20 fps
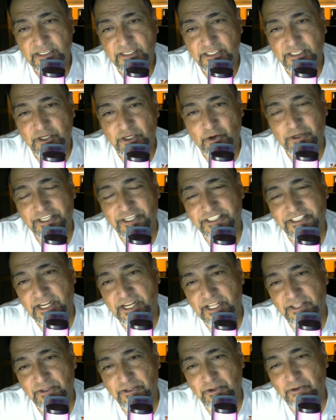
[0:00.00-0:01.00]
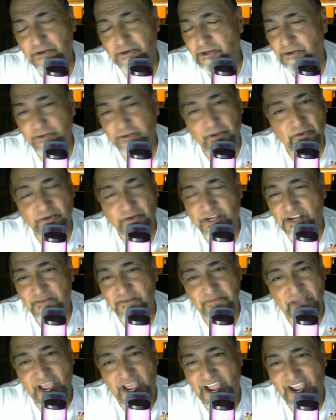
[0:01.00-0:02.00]
go to San Antonio don't come
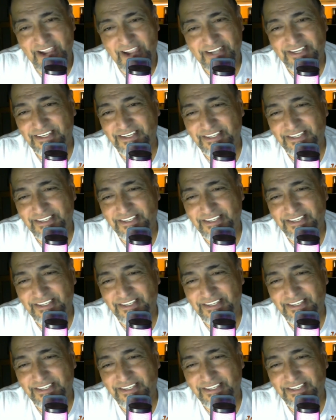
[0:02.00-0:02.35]
back.